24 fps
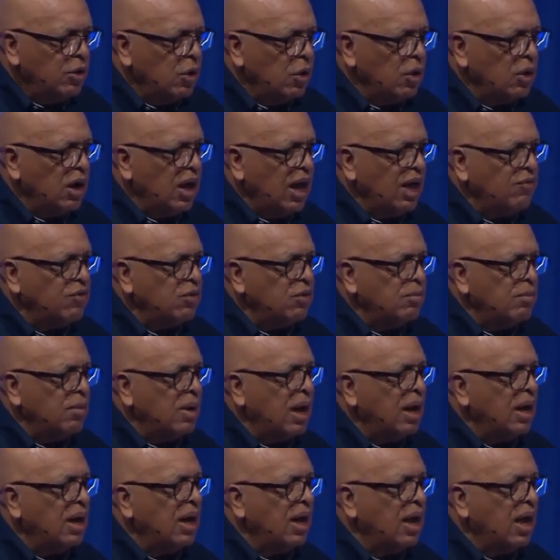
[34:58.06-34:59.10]
Your life and
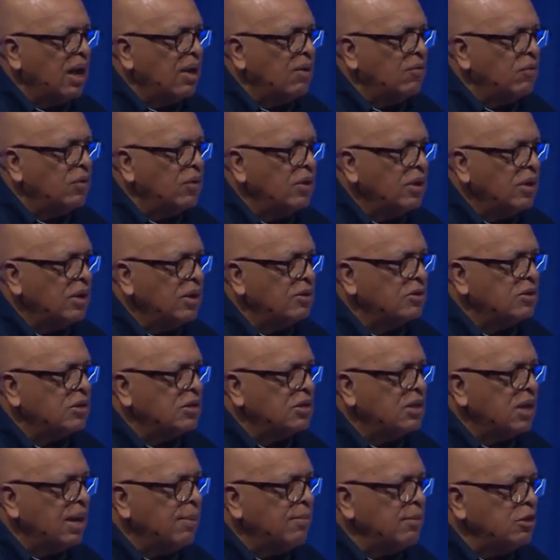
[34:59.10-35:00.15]
my life is
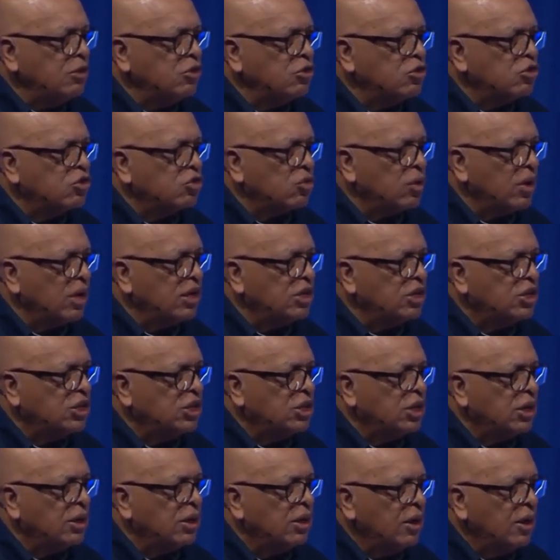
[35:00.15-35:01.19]
a
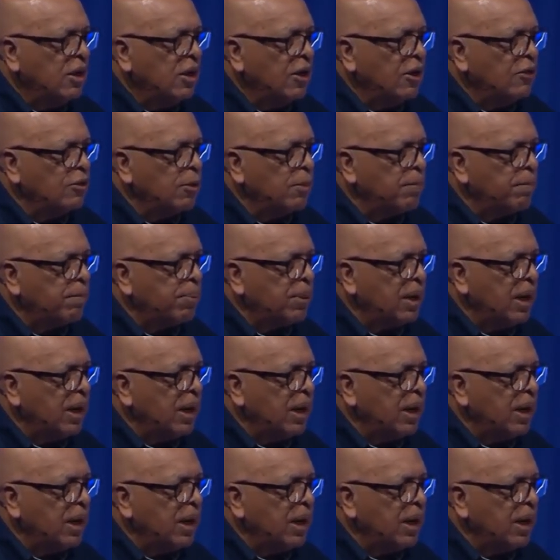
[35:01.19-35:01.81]
demonstration of the